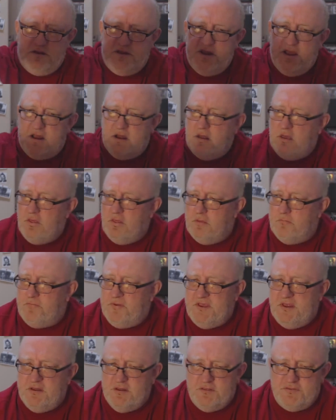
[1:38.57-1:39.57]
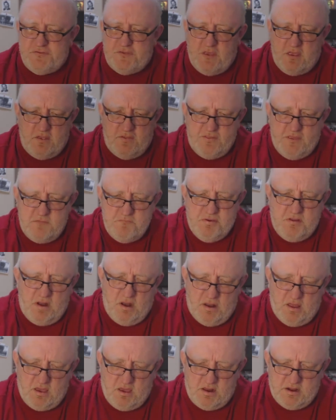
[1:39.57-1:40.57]
Taking all the peanuts out, and they put
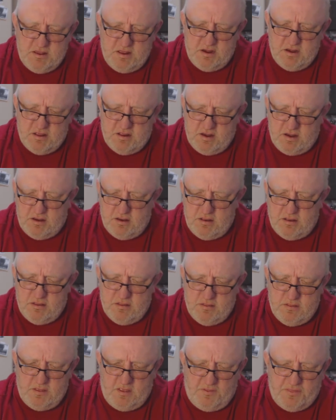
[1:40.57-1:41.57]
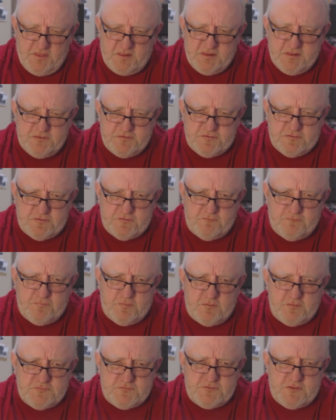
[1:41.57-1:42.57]
a lot in it. I think this is the
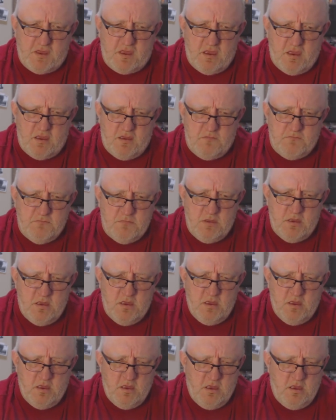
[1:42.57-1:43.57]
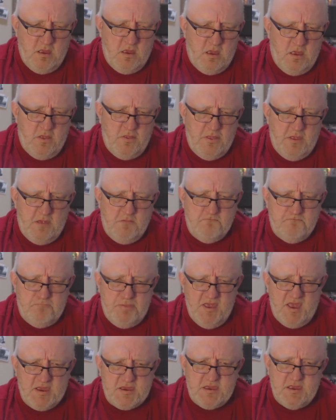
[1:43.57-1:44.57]
first time that
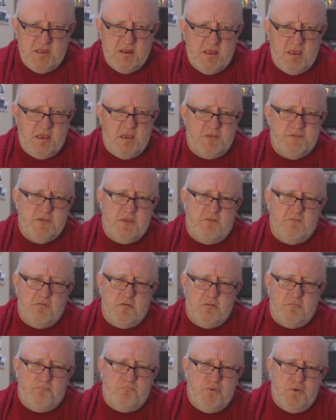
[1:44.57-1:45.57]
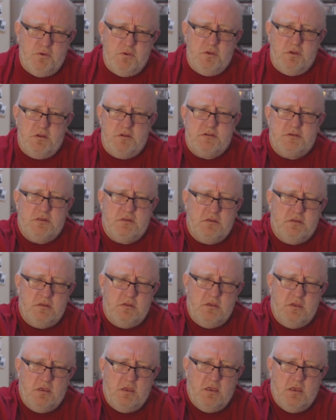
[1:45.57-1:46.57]
Beckett has ever put
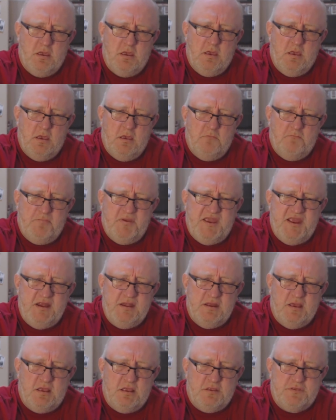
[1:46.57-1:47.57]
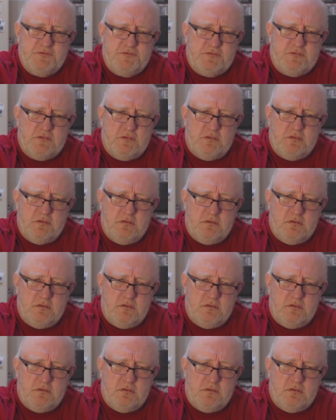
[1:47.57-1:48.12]
peanuts